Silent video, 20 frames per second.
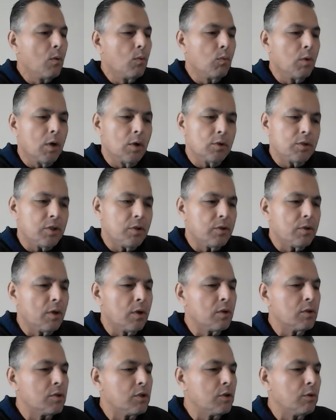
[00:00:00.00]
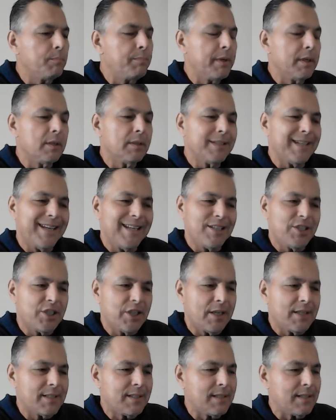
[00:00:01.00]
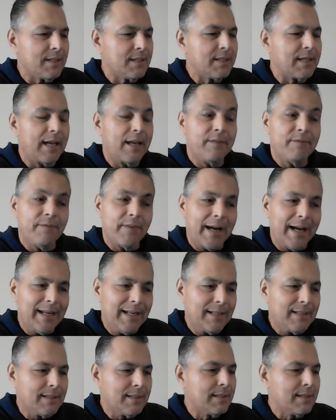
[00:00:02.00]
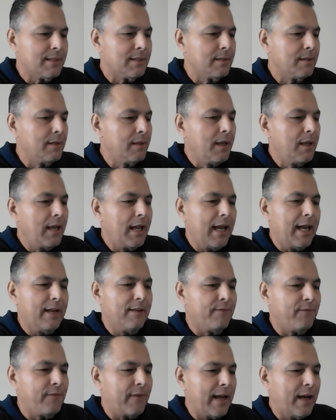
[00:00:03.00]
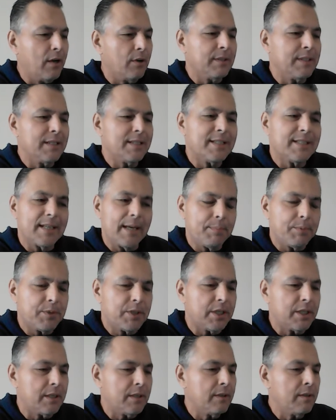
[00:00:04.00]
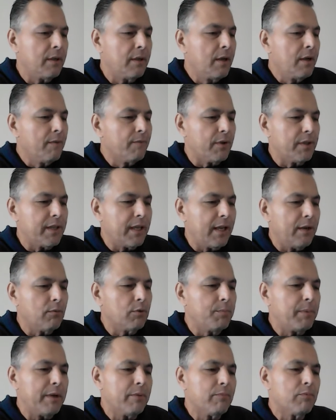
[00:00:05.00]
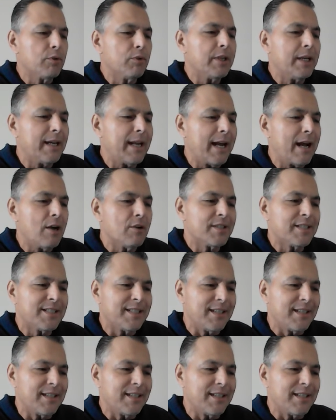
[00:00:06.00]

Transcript: Woe to those who build injustice and violence and found deception, for they will be rooted out